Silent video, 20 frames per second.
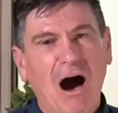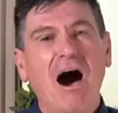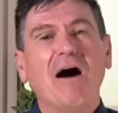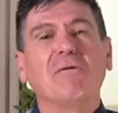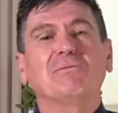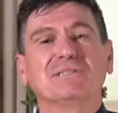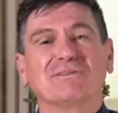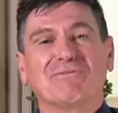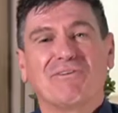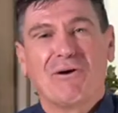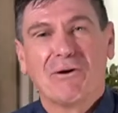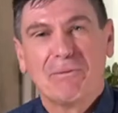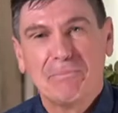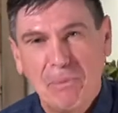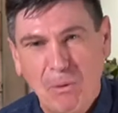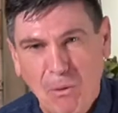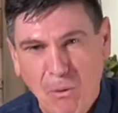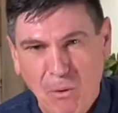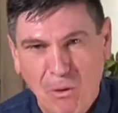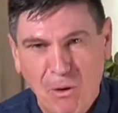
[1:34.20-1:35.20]
I was a very
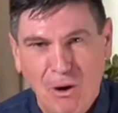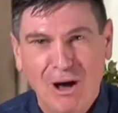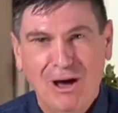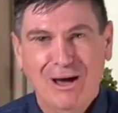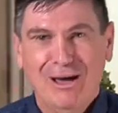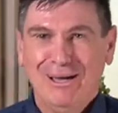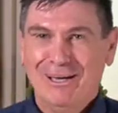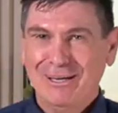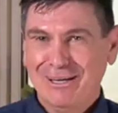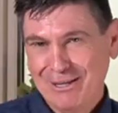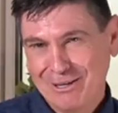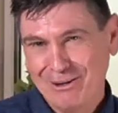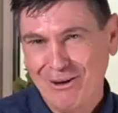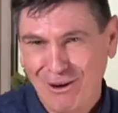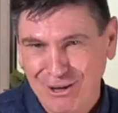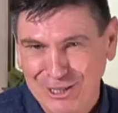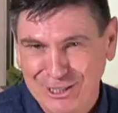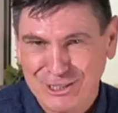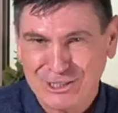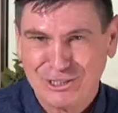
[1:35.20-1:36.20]
poor
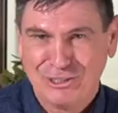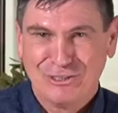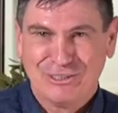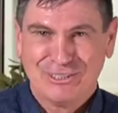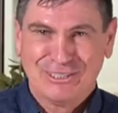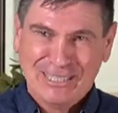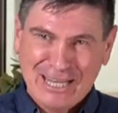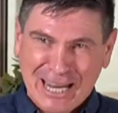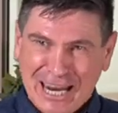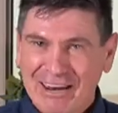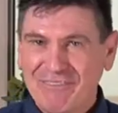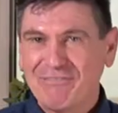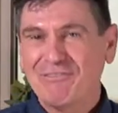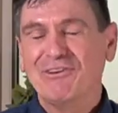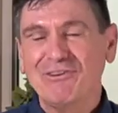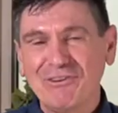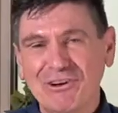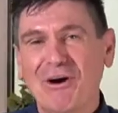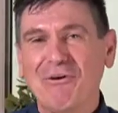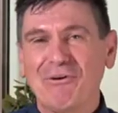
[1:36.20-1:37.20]
college student. And if
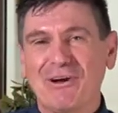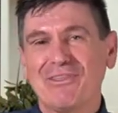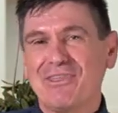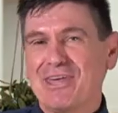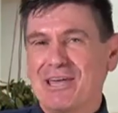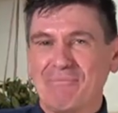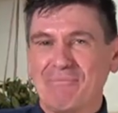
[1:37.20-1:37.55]
you know anything